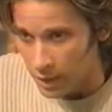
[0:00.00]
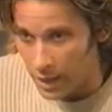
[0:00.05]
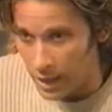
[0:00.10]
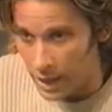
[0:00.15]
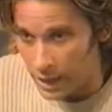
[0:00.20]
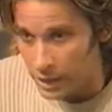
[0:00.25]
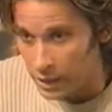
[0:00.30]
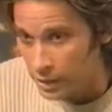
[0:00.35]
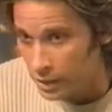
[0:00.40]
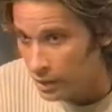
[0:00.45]

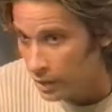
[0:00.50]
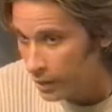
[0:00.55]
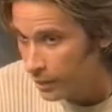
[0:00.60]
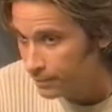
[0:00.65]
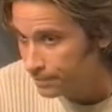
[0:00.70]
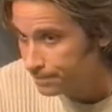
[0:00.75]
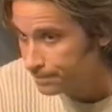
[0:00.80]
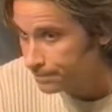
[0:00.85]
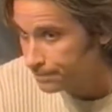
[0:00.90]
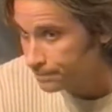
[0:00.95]
I didn't,
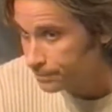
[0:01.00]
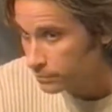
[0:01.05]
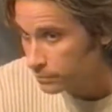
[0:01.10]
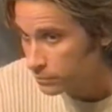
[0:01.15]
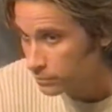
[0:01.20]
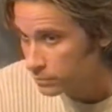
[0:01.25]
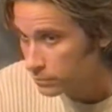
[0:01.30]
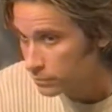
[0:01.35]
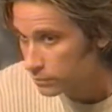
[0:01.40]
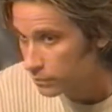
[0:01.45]
um,
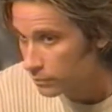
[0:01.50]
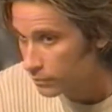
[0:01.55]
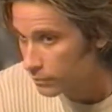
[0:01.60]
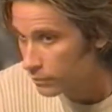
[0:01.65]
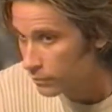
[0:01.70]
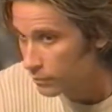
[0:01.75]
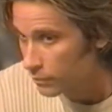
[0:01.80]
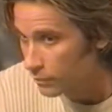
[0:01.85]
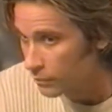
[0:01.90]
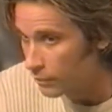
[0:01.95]

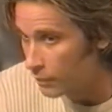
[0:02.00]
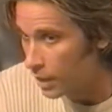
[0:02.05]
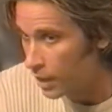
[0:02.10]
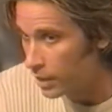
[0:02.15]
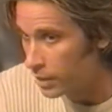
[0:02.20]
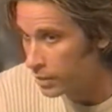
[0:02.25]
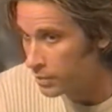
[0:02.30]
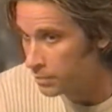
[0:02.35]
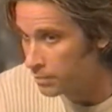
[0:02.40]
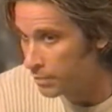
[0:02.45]
I
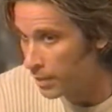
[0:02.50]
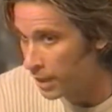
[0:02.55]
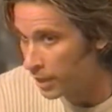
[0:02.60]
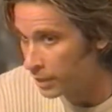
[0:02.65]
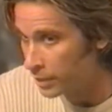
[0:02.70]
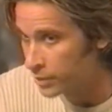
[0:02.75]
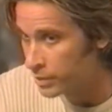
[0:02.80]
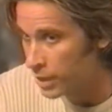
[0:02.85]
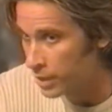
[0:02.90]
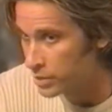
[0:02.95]
didn't
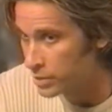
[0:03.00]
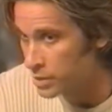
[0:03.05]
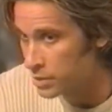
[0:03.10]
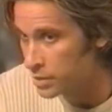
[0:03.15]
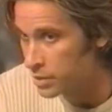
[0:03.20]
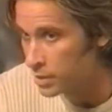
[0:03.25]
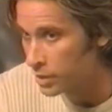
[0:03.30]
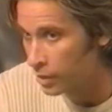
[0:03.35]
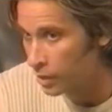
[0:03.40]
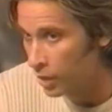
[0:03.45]
bug
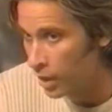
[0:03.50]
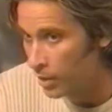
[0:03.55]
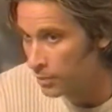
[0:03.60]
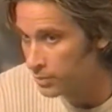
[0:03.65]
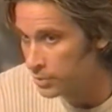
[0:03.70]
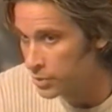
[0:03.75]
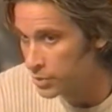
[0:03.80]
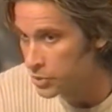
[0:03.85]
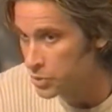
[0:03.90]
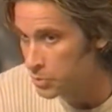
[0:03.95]
Dusty's club
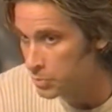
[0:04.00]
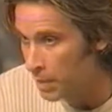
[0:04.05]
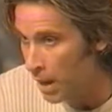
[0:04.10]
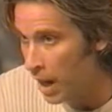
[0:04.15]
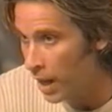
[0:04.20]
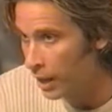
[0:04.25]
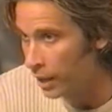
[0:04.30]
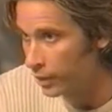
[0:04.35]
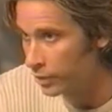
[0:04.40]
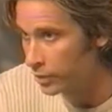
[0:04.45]
to
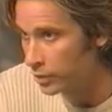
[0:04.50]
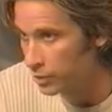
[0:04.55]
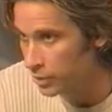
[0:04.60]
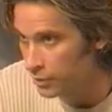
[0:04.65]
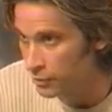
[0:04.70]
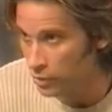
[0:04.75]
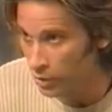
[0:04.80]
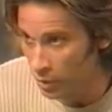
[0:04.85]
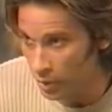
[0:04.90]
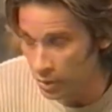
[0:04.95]
spy on you,
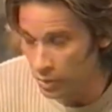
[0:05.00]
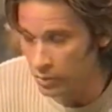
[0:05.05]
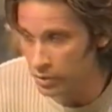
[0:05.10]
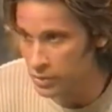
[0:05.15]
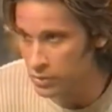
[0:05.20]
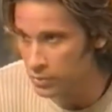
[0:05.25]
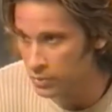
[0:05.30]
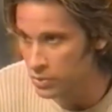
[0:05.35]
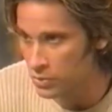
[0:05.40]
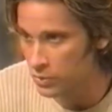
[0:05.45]
even though I know
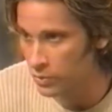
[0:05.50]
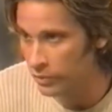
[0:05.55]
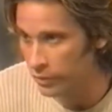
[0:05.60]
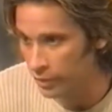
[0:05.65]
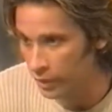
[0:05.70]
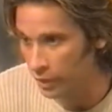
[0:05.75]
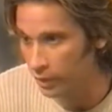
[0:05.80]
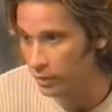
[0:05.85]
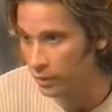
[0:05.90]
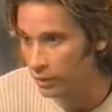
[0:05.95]
that's what you
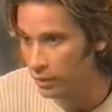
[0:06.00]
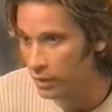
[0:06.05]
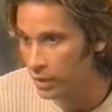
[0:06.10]
think.